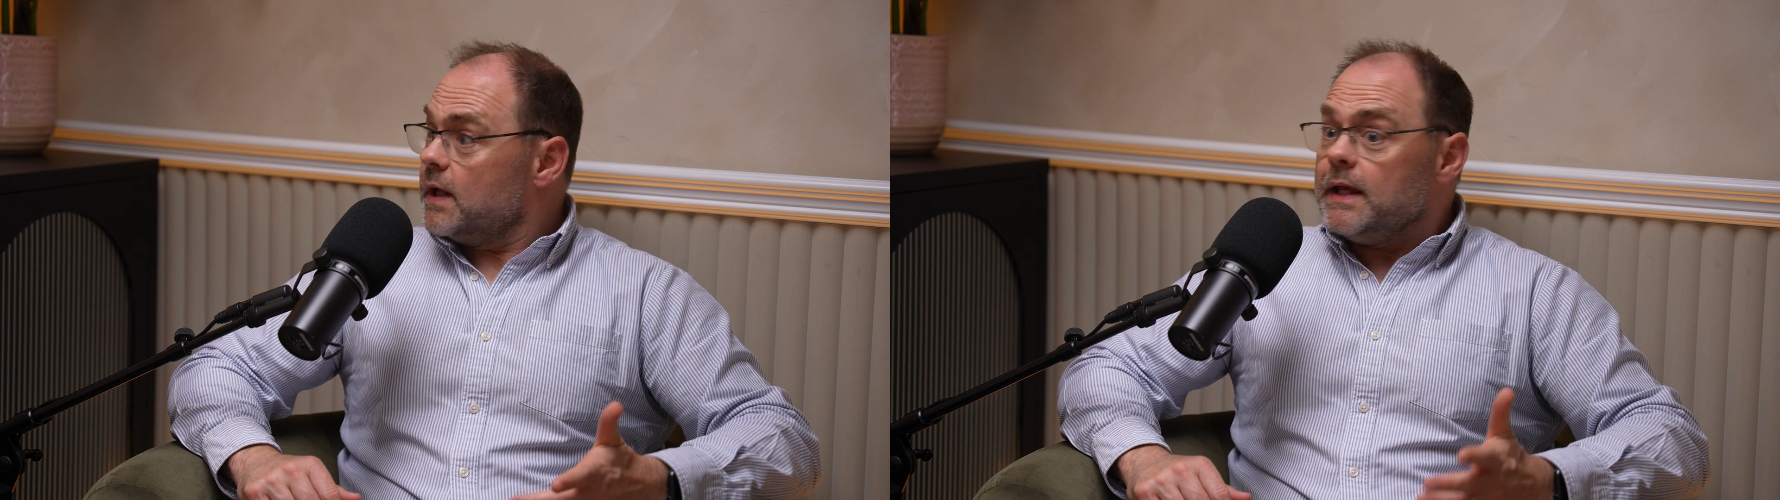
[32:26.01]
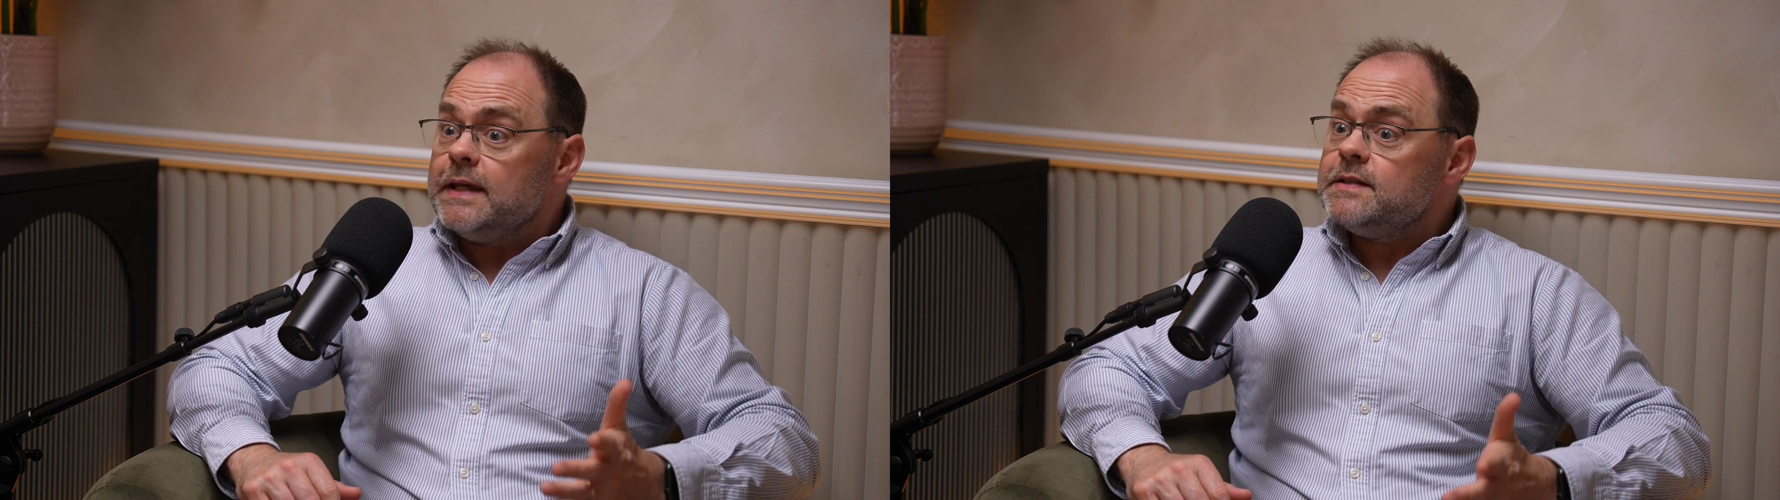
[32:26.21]

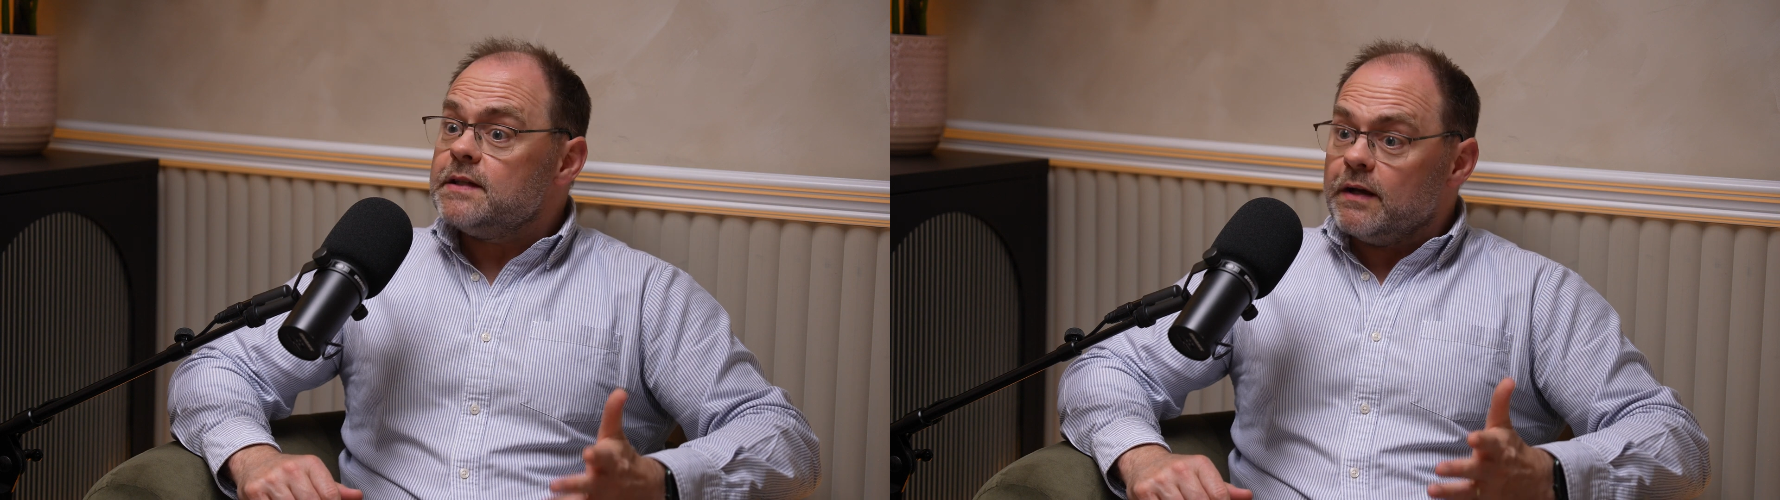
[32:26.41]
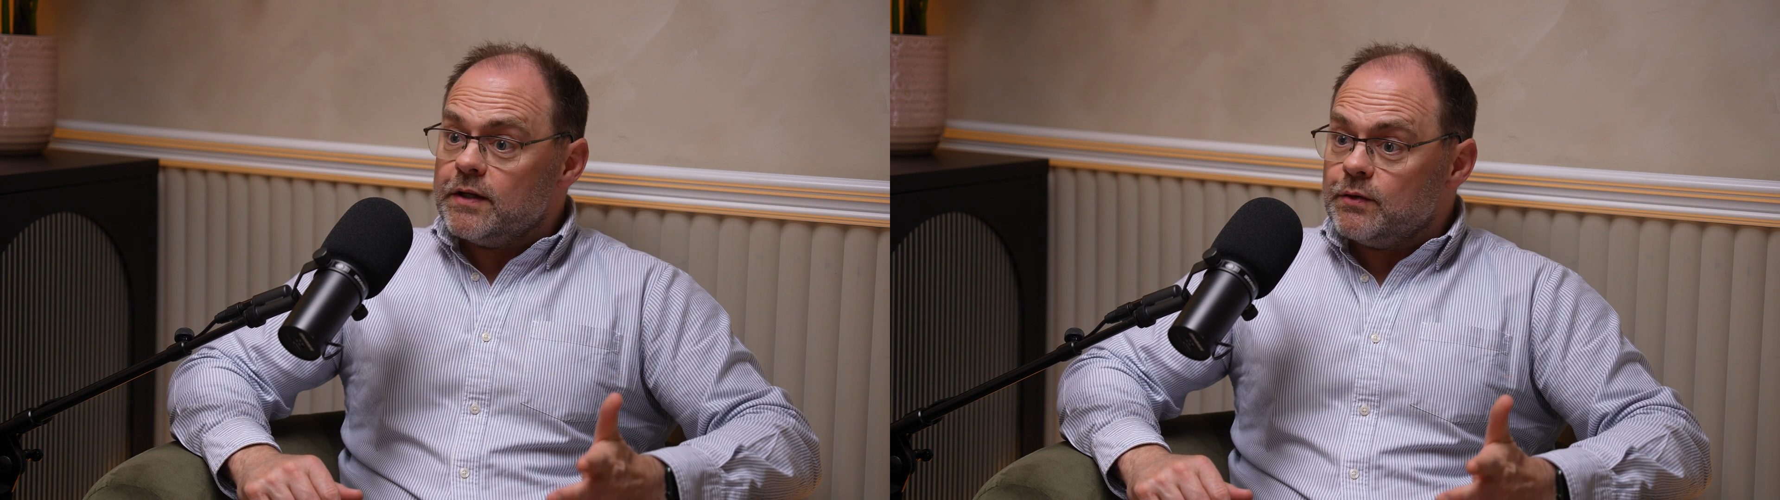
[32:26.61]
He's the
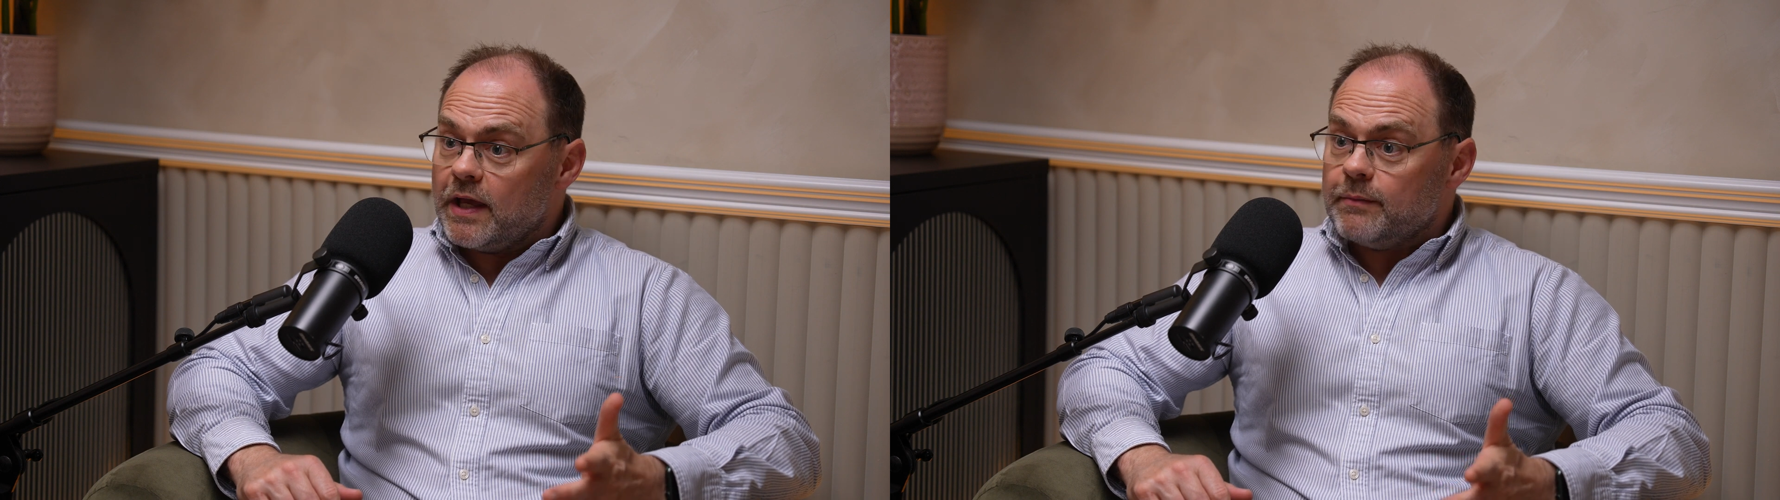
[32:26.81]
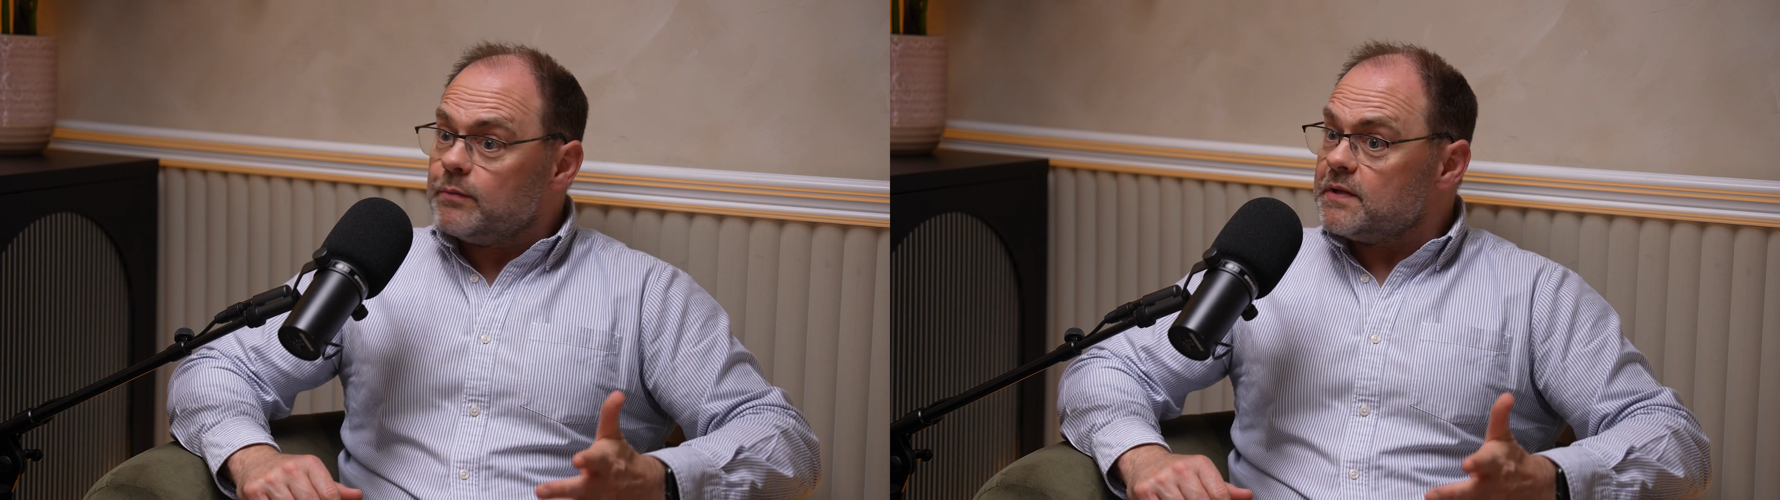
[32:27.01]
guy who
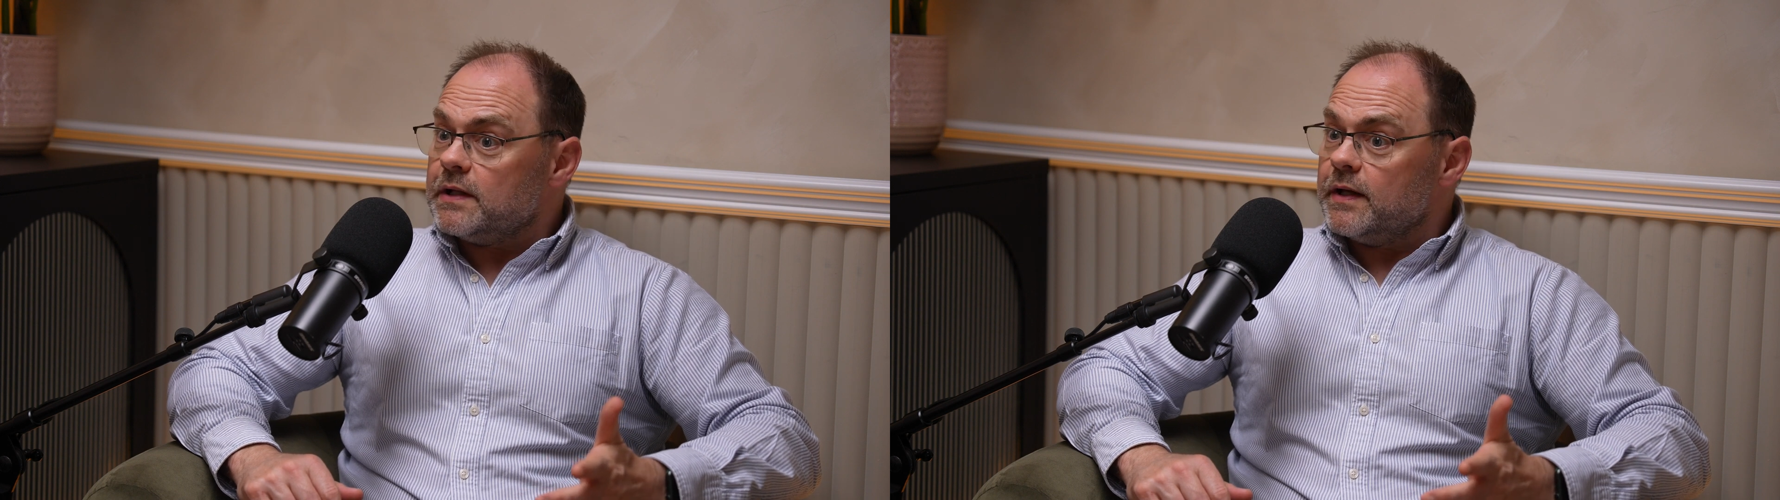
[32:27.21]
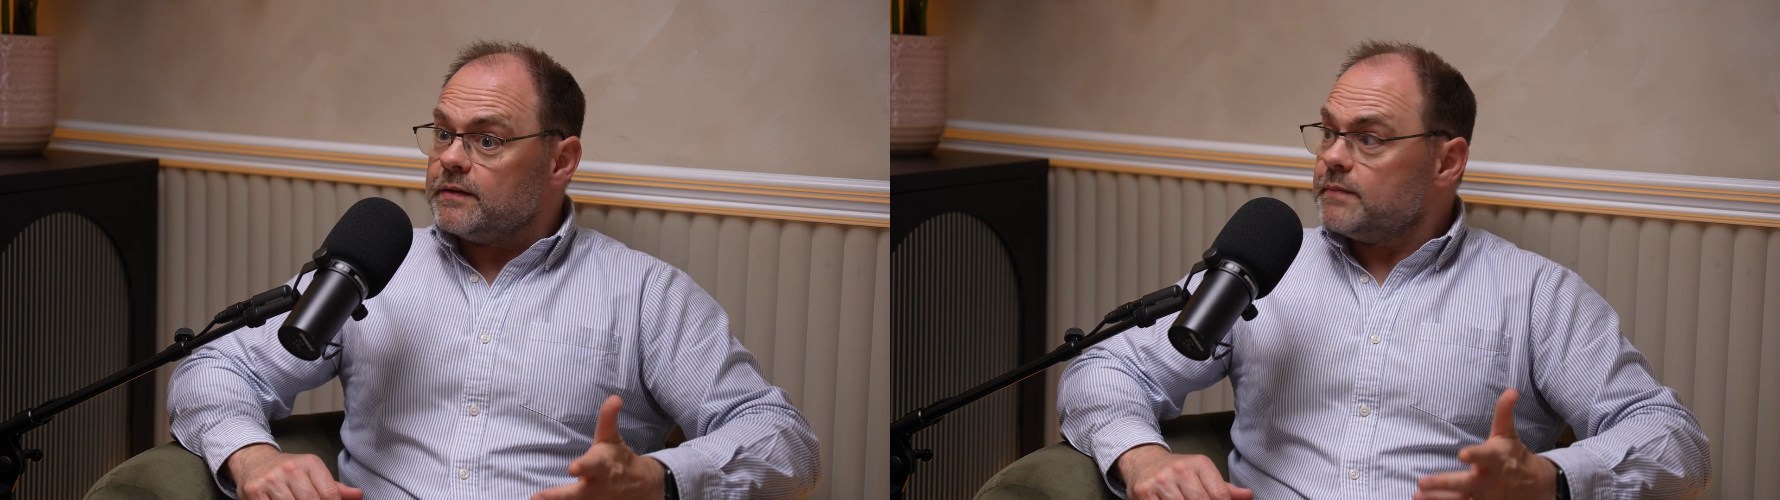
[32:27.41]
came up with the line,